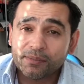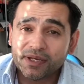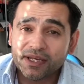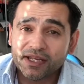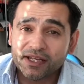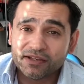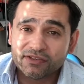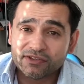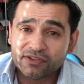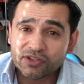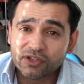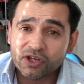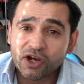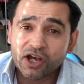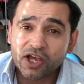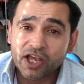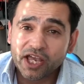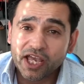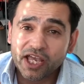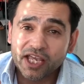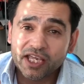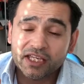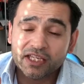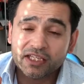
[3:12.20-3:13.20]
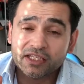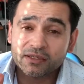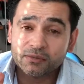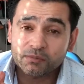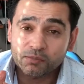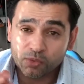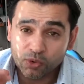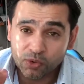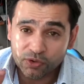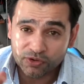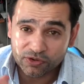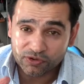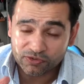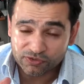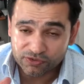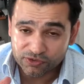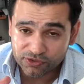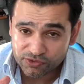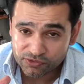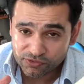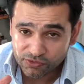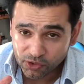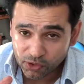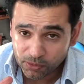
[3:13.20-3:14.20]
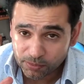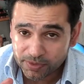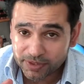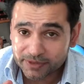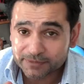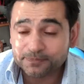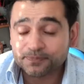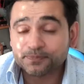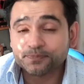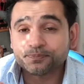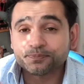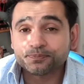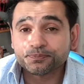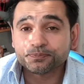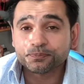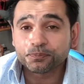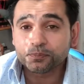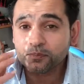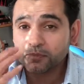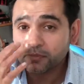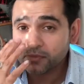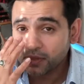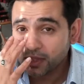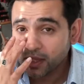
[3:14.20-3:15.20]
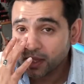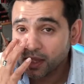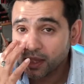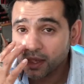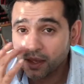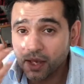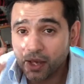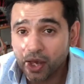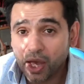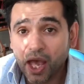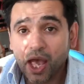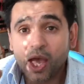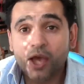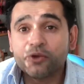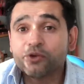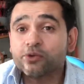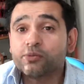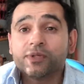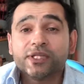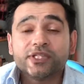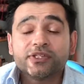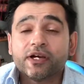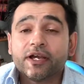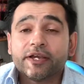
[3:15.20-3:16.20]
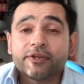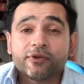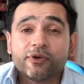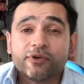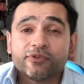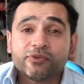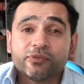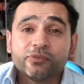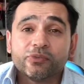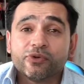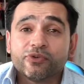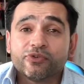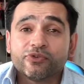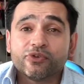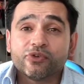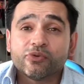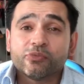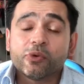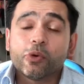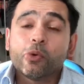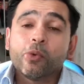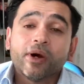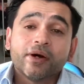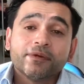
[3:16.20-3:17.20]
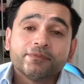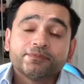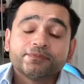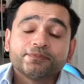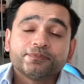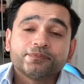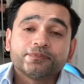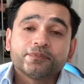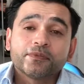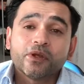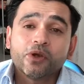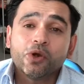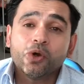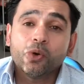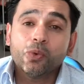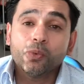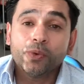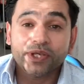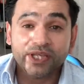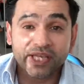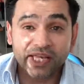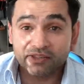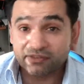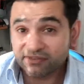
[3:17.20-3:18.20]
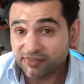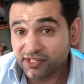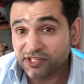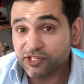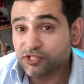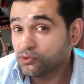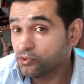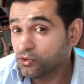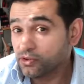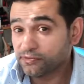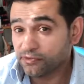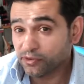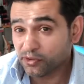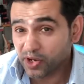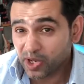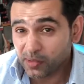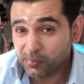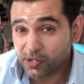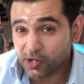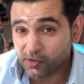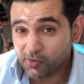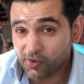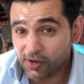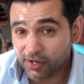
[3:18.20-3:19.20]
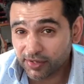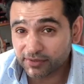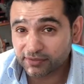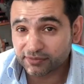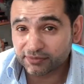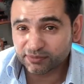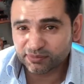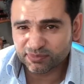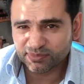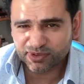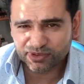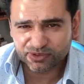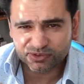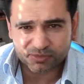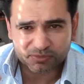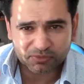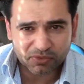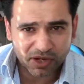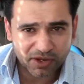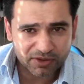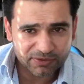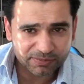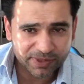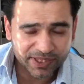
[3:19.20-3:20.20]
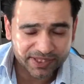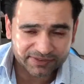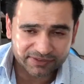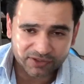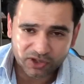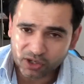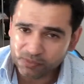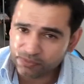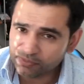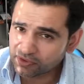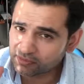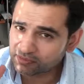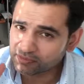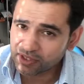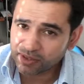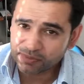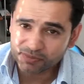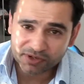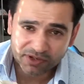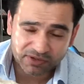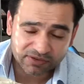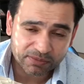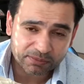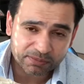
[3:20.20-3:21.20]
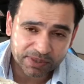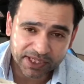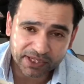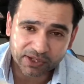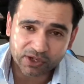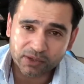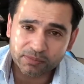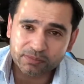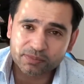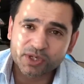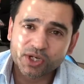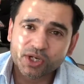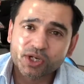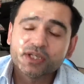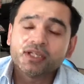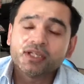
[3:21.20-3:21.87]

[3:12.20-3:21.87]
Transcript: it's not a Morton's neuroma. How do we diagnose a Morton's neuroma? Well, we can send you off for an MRI. Sometimes picks it up, sometimes it doesn't pick it up.